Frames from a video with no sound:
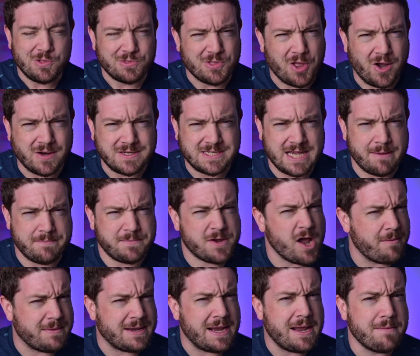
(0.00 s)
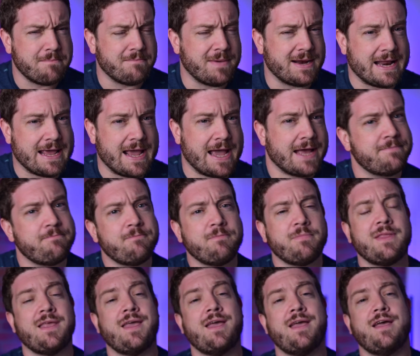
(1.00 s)
Long time coming, might I add.
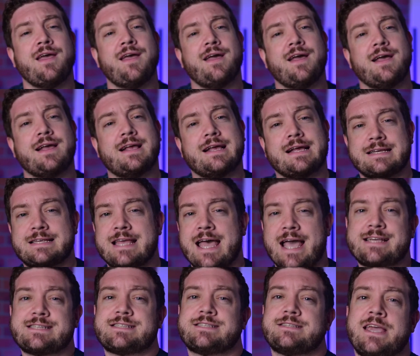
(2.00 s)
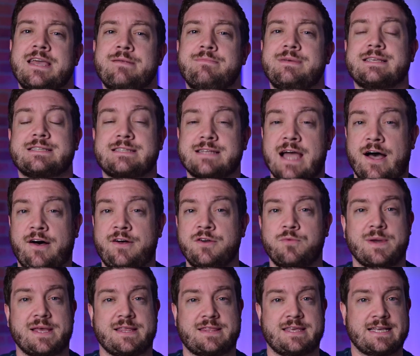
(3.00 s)
Text can be
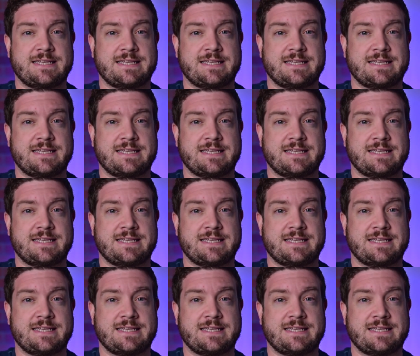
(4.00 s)
styled with